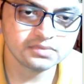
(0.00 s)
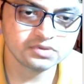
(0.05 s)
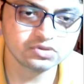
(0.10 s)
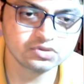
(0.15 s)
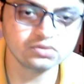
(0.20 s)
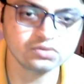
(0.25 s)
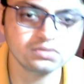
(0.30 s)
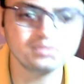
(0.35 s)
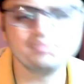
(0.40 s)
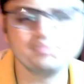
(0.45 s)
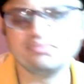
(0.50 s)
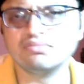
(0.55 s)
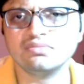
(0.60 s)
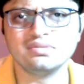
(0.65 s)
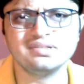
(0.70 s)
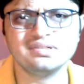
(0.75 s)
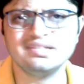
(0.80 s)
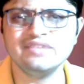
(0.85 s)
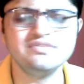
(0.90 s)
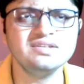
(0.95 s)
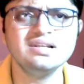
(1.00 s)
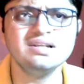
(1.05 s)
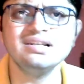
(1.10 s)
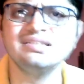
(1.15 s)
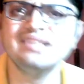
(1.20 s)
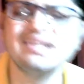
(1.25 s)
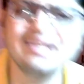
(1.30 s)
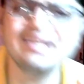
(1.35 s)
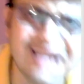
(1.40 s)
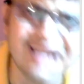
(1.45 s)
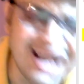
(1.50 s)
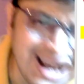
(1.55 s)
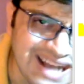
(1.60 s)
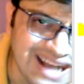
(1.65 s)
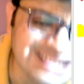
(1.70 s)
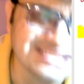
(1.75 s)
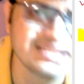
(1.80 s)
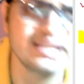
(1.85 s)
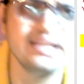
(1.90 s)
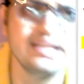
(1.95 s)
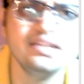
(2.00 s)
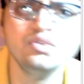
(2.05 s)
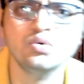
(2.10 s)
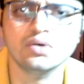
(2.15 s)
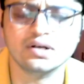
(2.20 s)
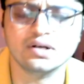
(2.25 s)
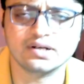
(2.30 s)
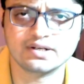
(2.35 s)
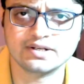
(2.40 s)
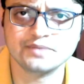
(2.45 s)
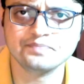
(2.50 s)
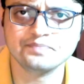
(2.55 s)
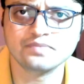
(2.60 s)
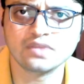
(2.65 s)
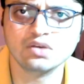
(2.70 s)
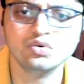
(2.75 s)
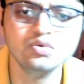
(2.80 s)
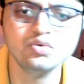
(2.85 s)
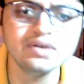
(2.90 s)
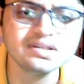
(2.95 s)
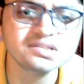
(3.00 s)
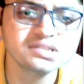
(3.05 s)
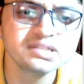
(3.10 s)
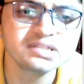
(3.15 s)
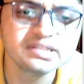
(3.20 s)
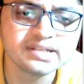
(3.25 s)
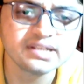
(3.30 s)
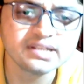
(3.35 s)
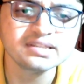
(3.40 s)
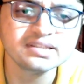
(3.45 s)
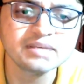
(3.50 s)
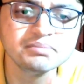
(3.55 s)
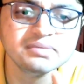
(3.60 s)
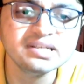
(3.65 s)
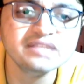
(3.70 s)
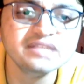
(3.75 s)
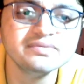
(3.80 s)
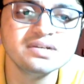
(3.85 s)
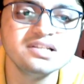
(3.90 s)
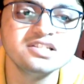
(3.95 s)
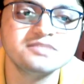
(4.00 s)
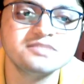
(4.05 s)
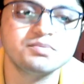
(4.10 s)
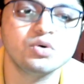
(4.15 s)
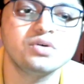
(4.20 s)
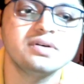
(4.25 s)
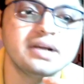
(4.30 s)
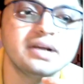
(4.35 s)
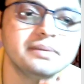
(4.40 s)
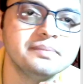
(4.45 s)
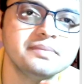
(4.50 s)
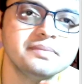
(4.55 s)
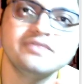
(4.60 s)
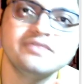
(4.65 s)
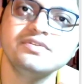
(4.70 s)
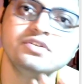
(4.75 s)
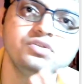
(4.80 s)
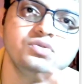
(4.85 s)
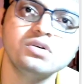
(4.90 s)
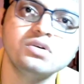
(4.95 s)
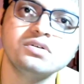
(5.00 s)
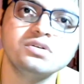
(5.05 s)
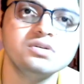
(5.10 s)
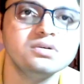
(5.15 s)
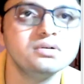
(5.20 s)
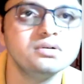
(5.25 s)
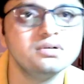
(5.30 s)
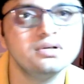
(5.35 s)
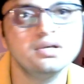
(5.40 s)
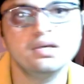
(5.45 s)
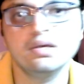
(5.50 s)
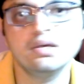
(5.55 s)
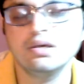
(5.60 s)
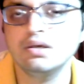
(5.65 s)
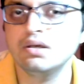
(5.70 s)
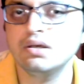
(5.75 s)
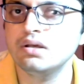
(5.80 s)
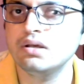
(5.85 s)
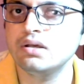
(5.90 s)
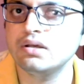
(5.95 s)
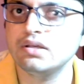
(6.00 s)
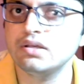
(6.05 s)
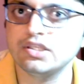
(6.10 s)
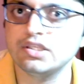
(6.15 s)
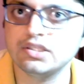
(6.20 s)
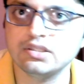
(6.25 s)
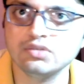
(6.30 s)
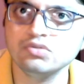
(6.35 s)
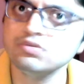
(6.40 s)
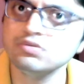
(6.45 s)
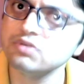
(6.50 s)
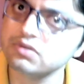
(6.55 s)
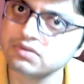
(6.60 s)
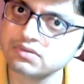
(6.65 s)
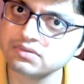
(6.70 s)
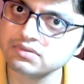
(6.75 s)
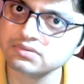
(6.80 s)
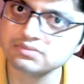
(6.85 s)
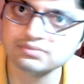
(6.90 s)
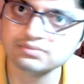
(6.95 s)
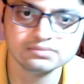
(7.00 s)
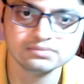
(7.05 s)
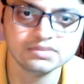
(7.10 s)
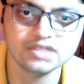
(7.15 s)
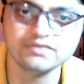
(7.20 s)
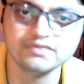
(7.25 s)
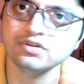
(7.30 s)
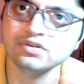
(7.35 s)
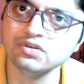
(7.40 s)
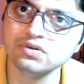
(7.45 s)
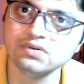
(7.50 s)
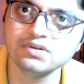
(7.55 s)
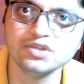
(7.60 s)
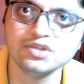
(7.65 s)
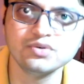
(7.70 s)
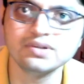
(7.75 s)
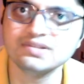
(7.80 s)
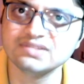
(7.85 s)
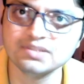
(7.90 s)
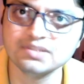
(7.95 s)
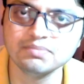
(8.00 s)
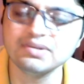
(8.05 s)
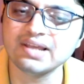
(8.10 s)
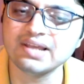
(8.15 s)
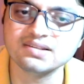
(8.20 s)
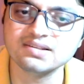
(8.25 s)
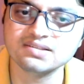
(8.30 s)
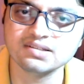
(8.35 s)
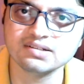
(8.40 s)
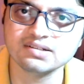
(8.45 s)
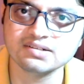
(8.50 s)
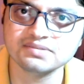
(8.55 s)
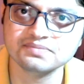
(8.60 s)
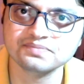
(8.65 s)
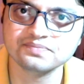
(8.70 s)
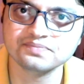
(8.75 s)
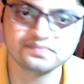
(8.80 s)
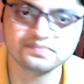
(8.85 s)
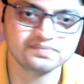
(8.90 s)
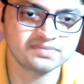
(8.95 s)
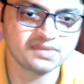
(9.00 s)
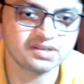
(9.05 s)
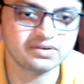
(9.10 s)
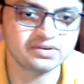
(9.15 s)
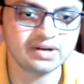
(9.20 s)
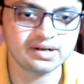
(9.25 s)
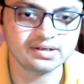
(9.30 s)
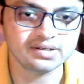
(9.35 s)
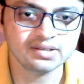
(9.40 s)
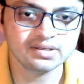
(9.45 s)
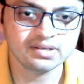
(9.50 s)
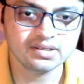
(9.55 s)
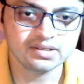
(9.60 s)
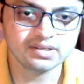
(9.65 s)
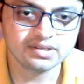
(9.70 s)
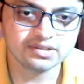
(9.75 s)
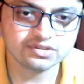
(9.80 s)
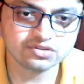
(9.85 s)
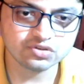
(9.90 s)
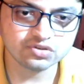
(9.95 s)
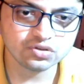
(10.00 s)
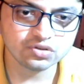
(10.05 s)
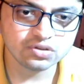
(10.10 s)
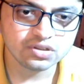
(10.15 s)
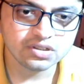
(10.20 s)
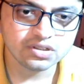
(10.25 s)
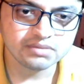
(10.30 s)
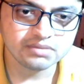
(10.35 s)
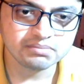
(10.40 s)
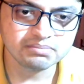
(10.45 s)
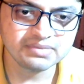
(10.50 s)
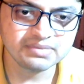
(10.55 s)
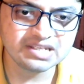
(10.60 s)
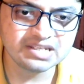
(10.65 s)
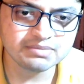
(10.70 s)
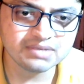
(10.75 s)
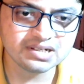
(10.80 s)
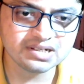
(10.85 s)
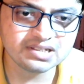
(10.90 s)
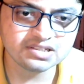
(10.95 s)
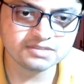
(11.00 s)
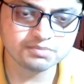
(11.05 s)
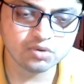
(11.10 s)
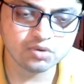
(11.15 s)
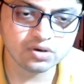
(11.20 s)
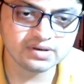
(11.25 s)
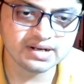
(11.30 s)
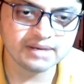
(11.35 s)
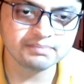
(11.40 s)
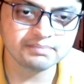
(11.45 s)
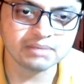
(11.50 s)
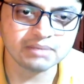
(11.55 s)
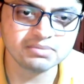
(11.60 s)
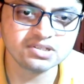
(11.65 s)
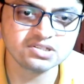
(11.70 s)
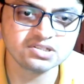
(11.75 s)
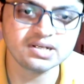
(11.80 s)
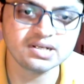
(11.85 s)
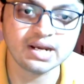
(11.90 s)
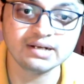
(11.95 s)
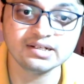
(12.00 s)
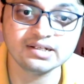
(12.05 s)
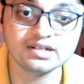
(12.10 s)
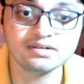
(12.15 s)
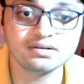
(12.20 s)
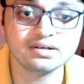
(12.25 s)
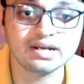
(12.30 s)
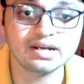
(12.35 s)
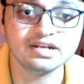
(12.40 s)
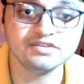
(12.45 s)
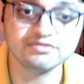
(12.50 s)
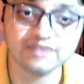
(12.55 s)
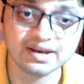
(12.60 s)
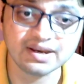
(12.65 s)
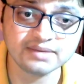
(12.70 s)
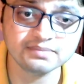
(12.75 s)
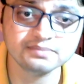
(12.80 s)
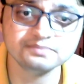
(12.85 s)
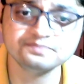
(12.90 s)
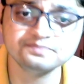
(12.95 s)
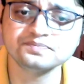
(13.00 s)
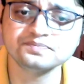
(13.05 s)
So definitely they can ask anyone who has written the Minimalist Program. If you do not know, you do not know. If you know, you can simply answer, right? So Minimalist Program, published in 1995.